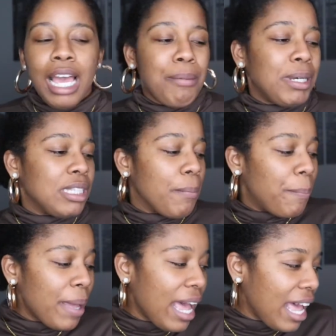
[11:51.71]
I'm on the
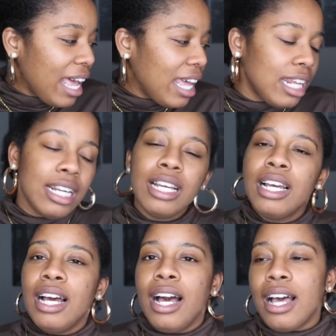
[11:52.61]
bed.
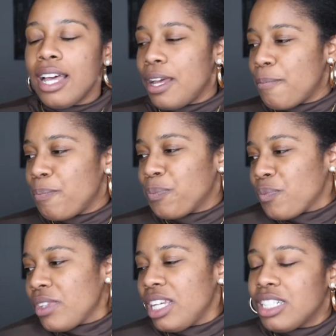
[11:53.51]
Um,
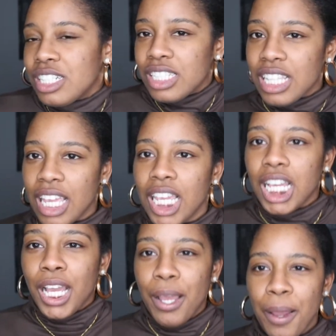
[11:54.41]
it's just like